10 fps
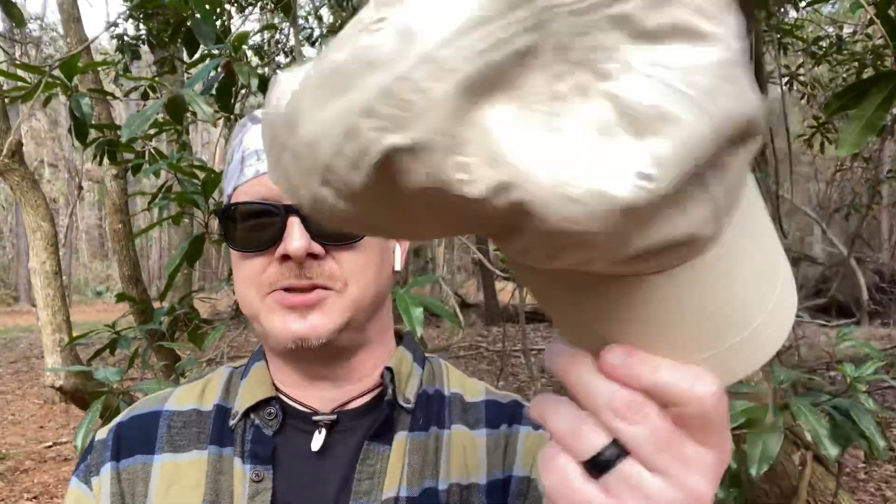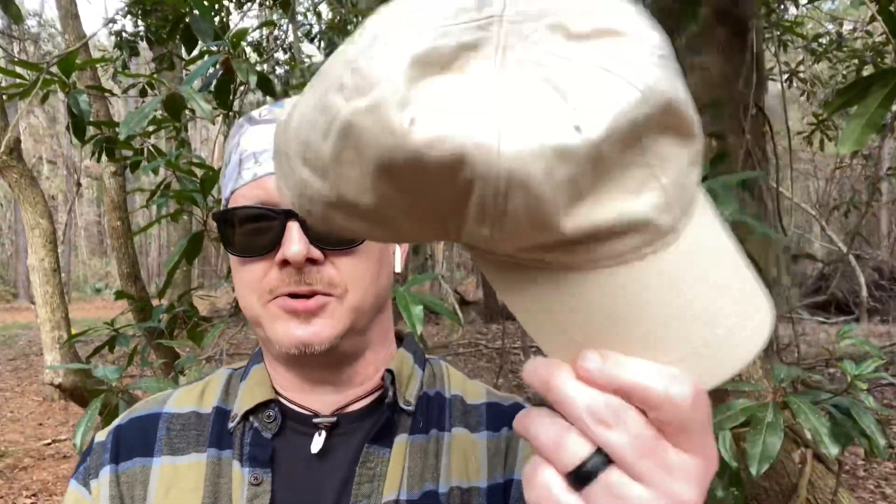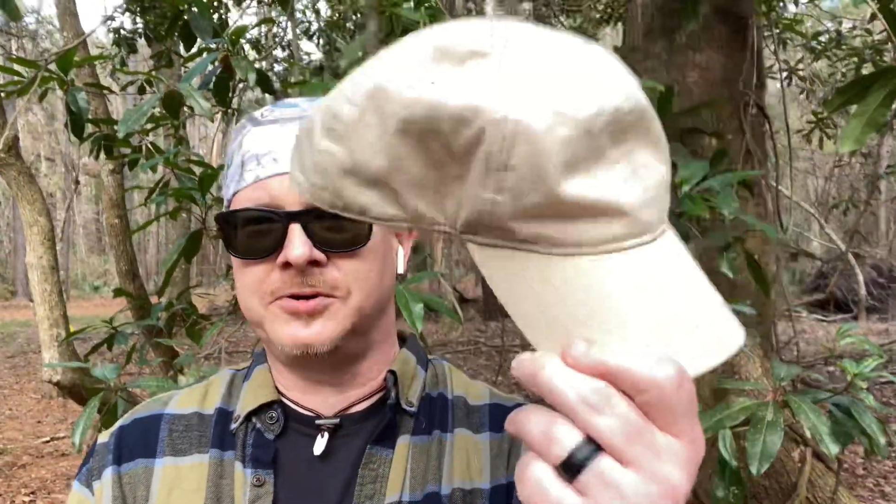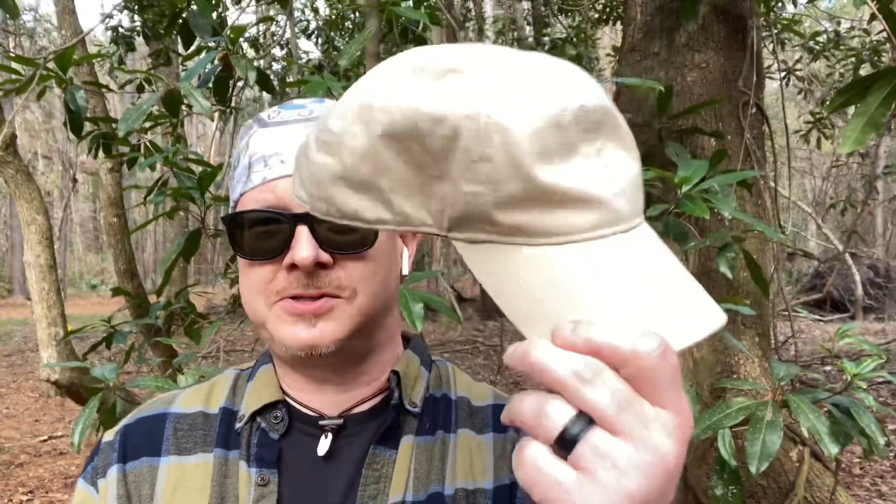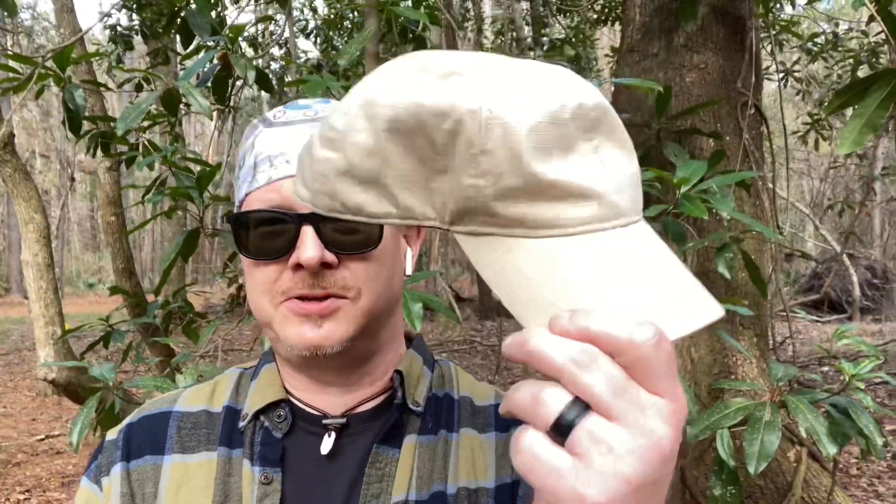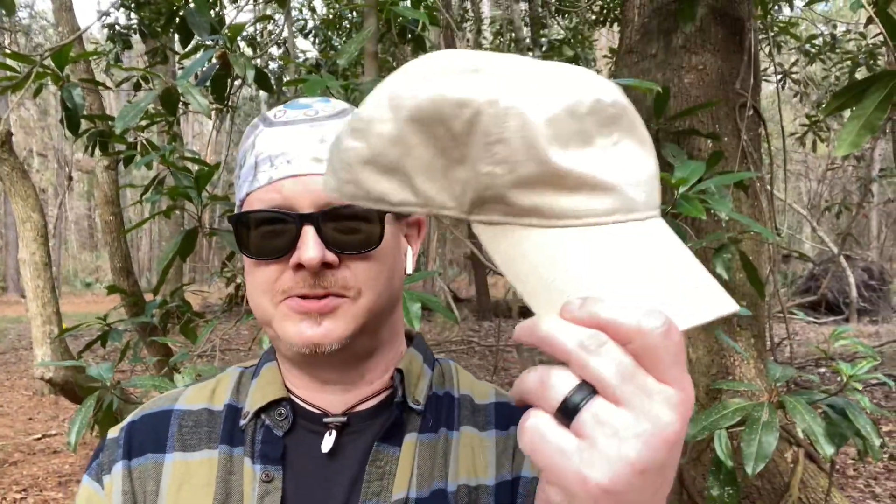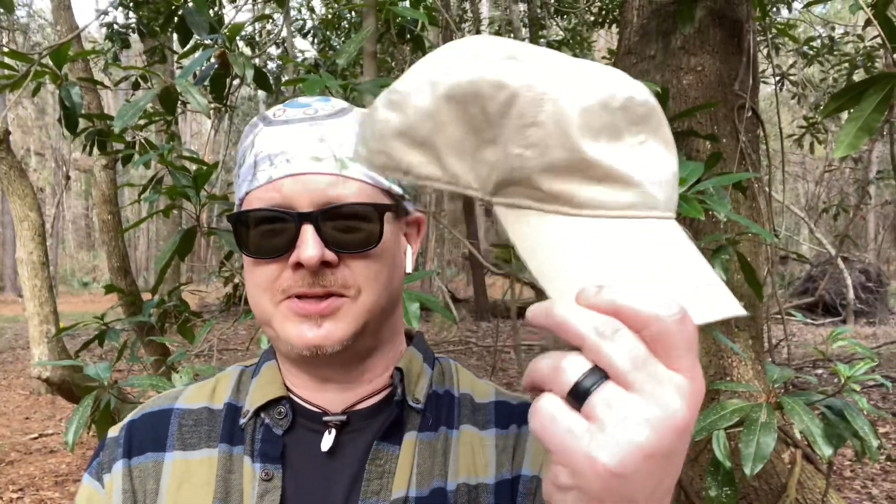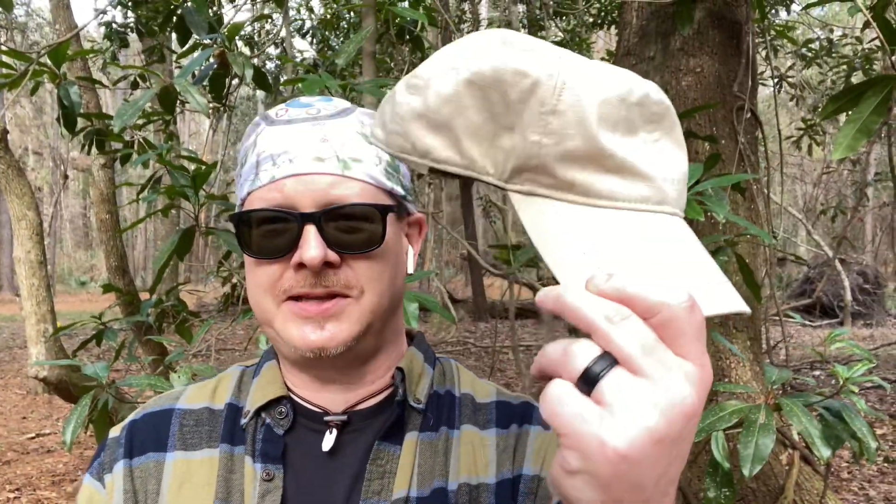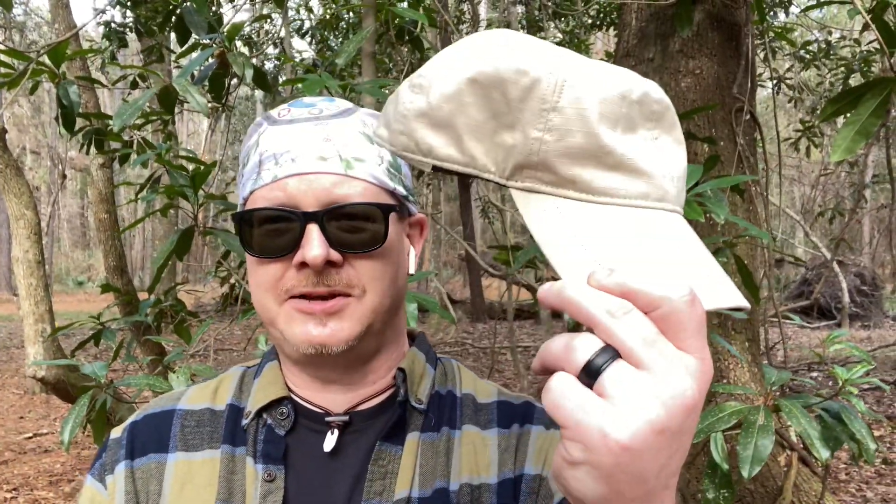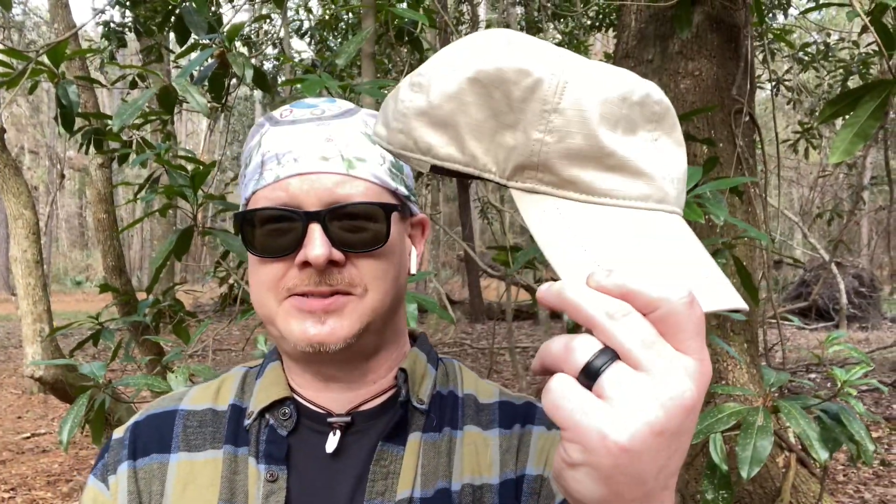your earth tones
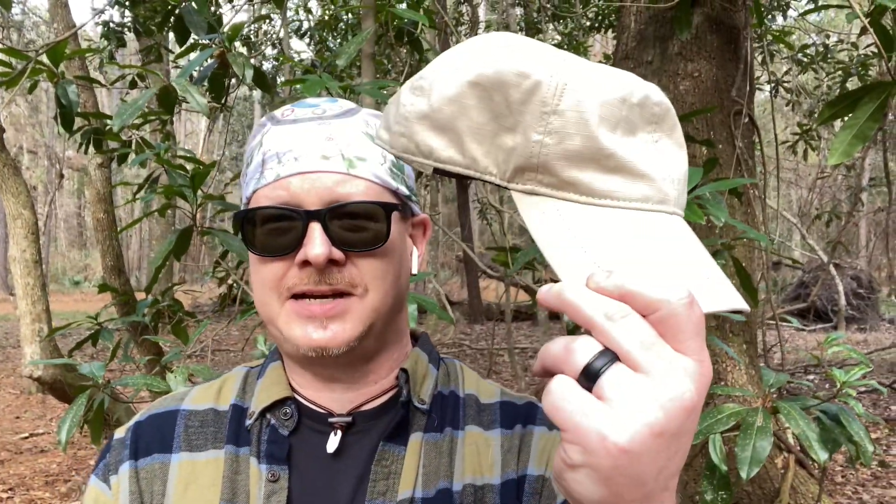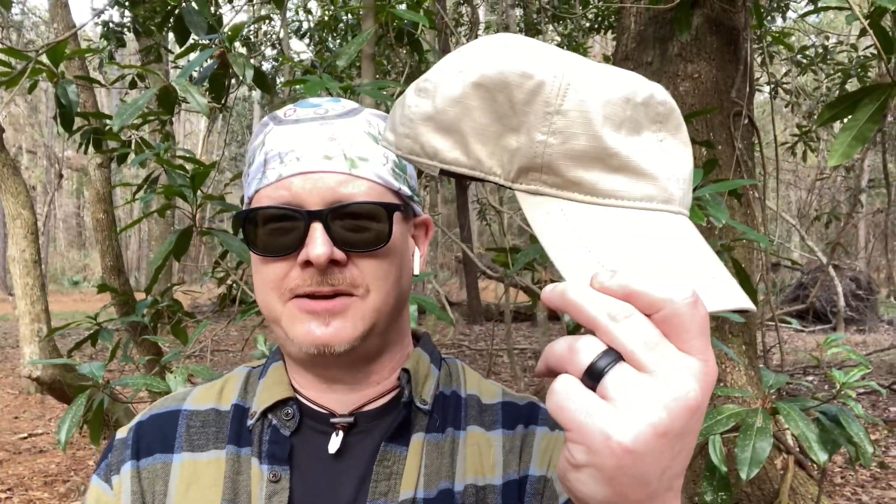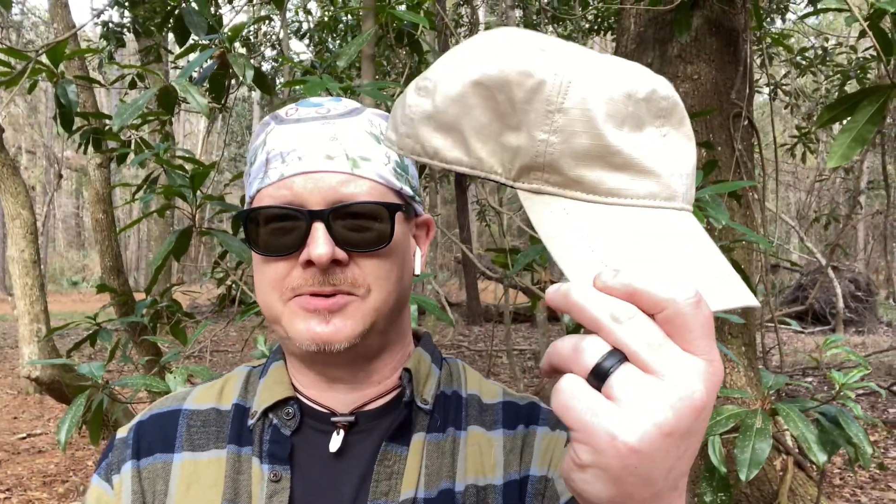on the outside,